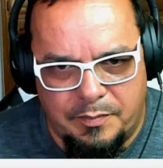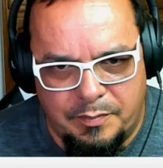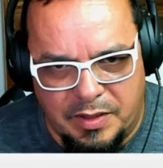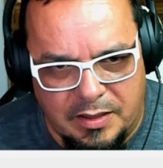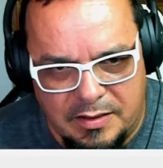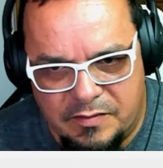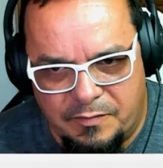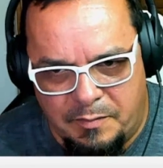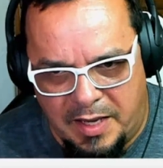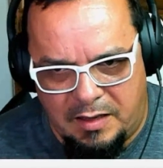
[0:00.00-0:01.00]
because
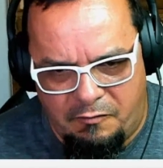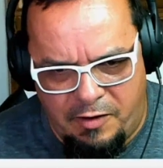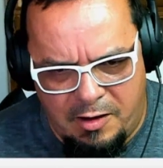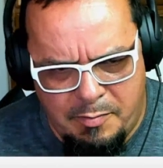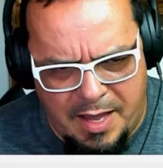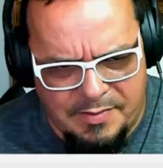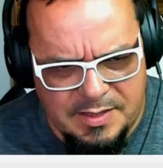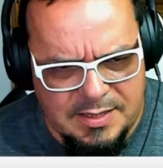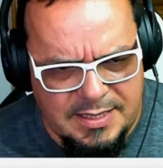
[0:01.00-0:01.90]
making fake maps is